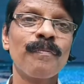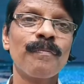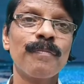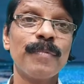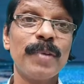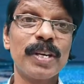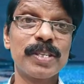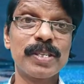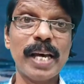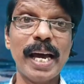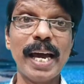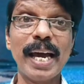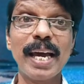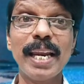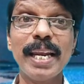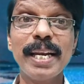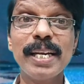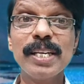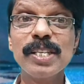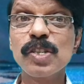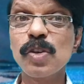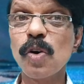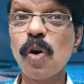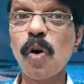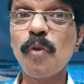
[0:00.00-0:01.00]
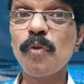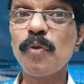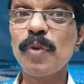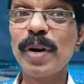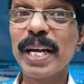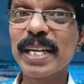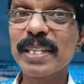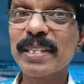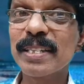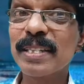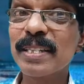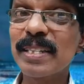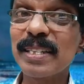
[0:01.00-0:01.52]
the silence of
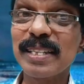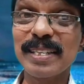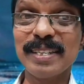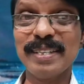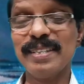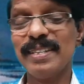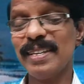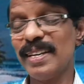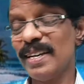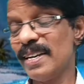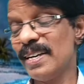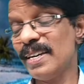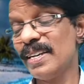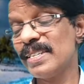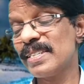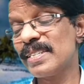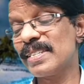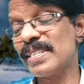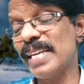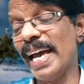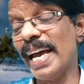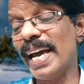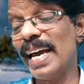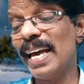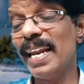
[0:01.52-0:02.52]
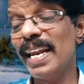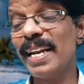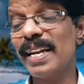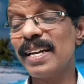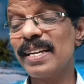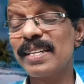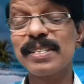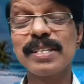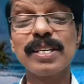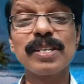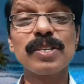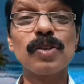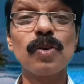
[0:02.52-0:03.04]
death,
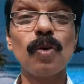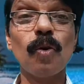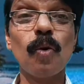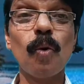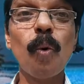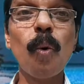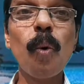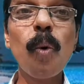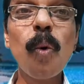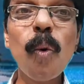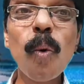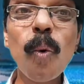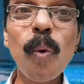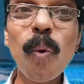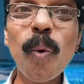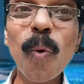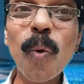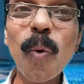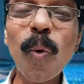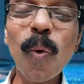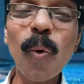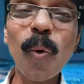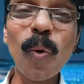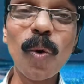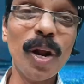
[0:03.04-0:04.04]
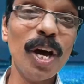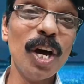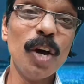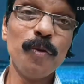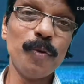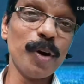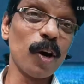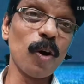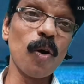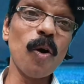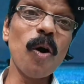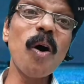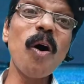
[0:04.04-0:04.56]
silences all. We
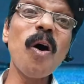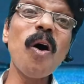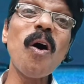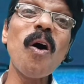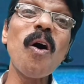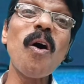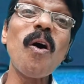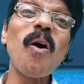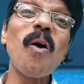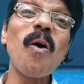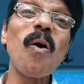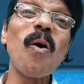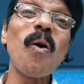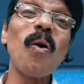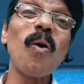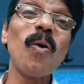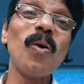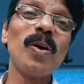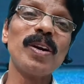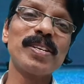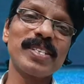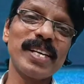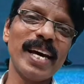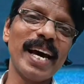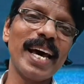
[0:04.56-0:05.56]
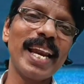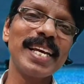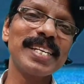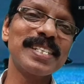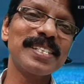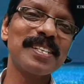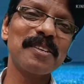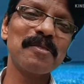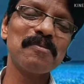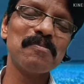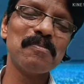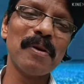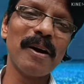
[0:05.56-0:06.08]
are all silenced
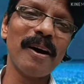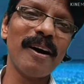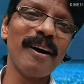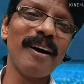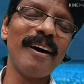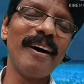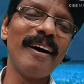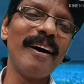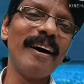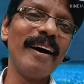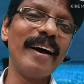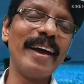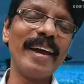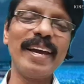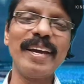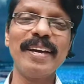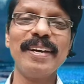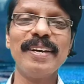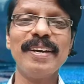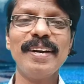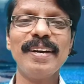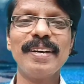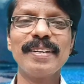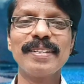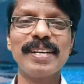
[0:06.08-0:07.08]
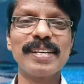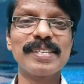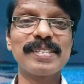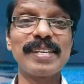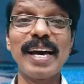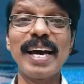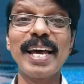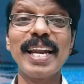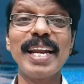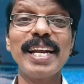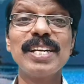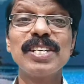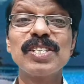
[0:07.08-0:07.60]
by the
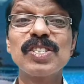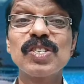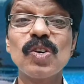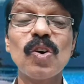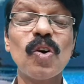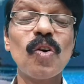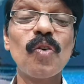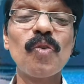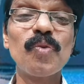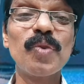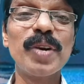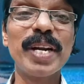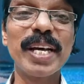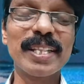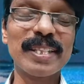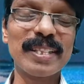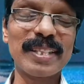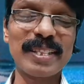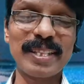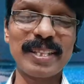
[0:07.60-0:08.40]
silence of death.